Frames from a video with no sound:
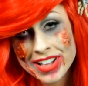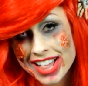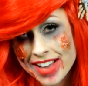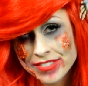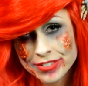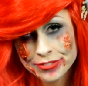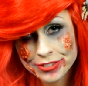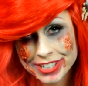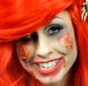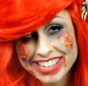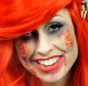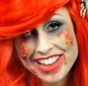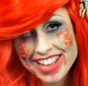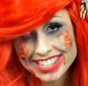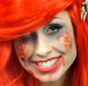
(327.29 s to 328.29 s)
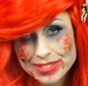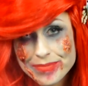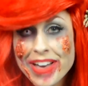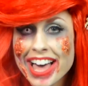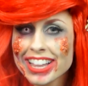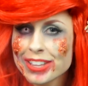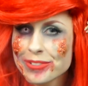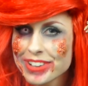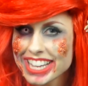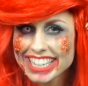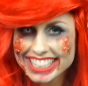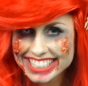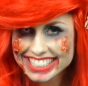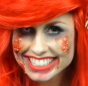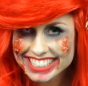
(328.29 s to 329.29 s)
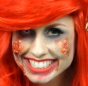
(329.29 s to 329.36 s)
all have a freaking awesome Halloween.